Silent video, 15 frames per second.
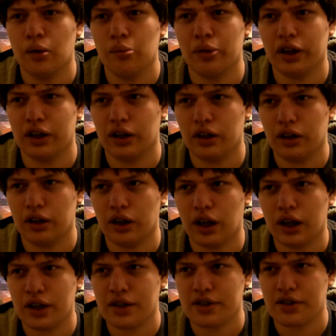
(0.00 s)
But
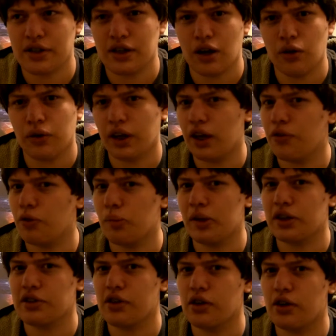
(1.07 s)
honestly, okay for
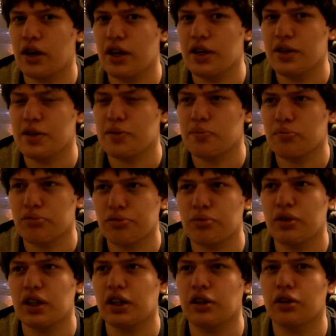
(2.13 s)
Pixar is
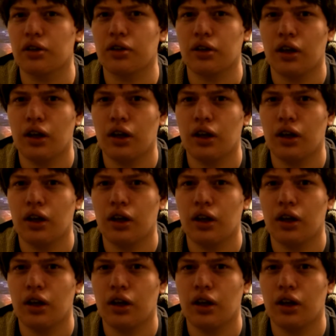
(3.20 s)
pretty good.